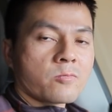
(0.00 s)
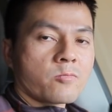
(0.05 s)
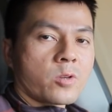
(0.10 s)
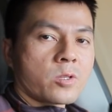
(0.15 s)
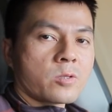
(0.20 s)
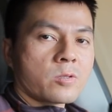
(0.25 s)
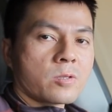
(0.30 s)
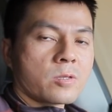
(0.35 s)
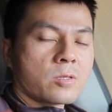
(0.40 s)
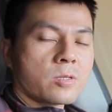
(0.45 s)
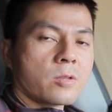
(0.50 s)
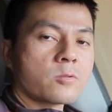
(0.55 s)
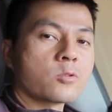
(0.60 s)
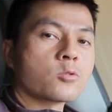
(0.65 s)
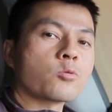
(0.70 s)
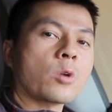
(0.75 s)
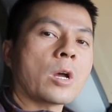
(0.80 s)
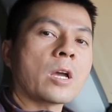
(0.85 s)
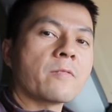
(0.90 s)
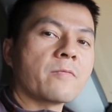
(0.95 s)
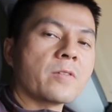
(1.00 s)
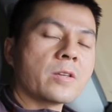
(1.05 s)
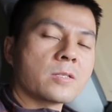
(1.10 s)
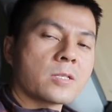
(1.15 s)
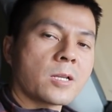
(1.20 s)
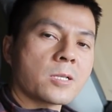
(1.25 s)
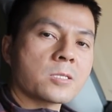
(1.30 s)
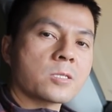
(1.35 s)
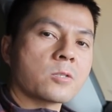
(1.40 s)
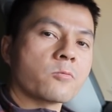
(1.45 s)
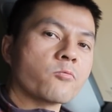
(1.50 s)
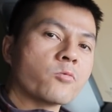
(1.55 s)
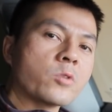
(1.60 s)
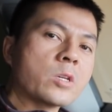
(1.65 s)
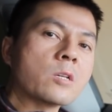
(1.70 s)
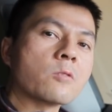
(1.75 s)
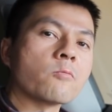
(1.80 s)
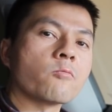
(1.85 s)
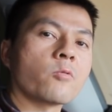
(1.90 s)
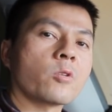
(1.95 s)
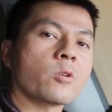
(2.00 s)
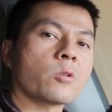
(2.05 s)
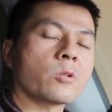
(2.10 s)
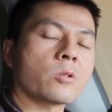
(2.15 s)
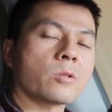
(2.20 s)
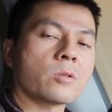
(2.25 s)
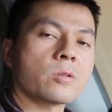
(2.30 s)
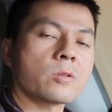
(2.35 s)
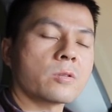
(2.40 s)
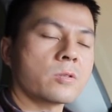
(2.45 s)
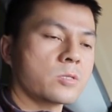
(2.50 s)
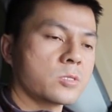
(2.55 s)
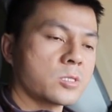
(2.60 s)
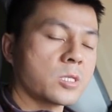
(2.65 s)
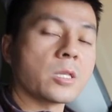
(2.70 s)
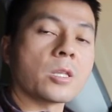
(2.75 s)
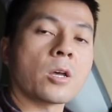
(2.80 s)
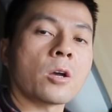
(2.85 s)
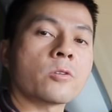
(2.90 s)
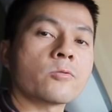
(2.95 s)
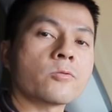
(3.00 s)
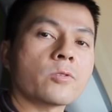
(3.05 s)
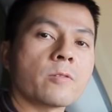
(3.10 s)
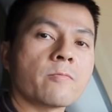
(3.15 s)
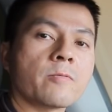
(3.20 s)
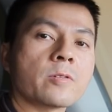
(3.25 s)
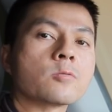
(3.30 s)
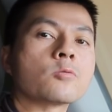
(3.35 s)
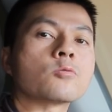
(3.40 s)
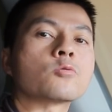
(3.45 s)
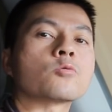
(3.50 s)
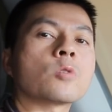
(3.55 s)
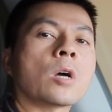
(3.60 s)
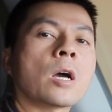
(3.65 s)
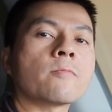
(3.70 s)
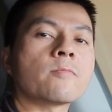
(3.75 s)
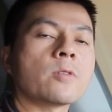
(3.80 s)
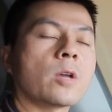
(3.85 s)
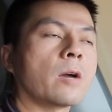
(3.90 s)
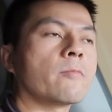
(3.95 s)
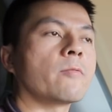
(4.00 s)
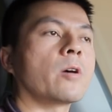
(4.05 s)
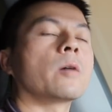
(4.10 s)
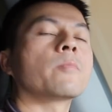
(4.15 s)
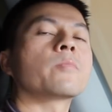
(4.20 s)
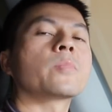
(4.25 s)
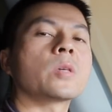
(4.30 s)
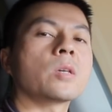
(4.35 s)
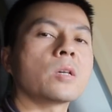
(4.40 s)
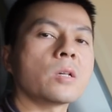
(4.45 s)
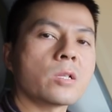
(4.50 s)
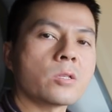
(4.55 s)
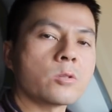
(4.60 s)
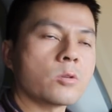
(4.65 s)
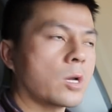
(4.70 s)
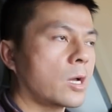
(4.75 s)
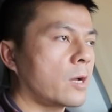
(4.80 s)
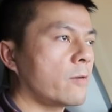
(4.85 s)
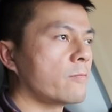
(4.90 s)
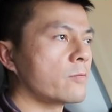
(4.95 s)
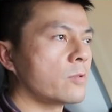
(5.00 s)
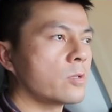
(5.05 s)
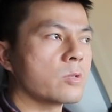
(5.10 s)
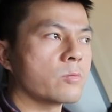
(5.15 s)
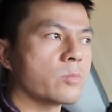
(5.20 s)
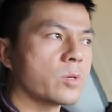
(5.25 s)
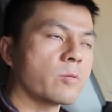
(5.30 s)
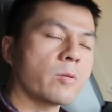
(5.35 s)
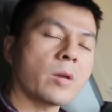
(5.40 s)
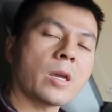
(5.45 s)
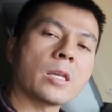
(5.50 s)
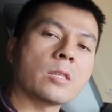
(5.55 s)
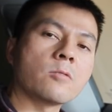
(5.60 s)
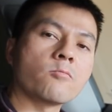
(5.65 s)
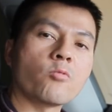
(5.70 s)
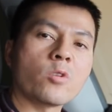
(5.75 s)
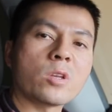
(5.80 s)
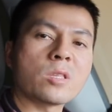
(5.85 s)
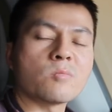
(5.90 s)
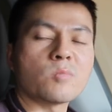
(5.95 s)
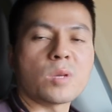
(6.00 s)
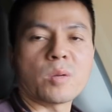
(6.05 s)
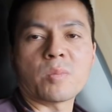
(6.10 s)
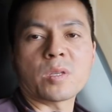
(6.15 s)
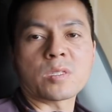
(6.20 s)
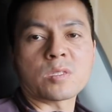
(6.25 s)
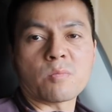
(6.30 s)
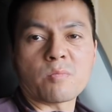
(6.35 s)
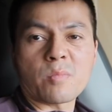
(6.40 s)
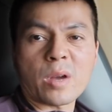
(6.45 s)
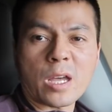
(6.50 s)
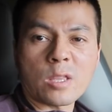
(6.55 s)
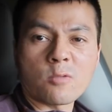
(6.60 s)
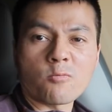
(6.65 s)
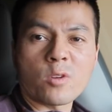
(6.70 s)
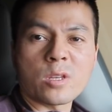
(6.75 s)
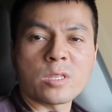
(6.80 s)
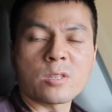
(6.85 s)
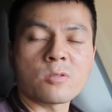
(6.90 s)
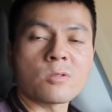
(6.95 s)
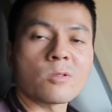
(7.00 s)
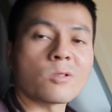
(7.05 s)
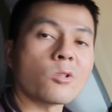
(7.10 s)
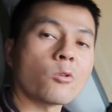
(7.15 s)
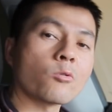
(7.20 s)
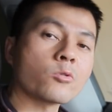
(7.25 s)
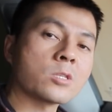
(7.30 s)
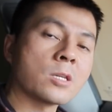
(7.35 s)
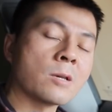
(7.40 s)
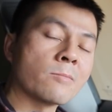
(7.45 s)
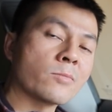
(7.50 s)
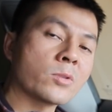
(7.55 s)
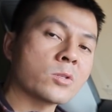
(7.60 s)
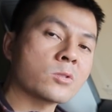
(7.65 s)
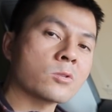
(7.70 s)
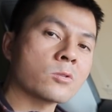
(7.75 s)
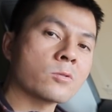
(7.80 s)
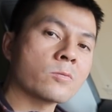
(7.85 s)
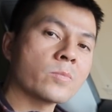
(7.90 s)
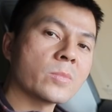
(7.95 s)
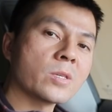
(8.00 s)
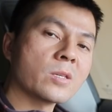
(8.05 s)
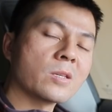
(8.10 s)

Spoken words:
When driving, that's the real world scenario where you drive, you have uphill, you have a little bit of headwind, maybe some bad weather, low temperature.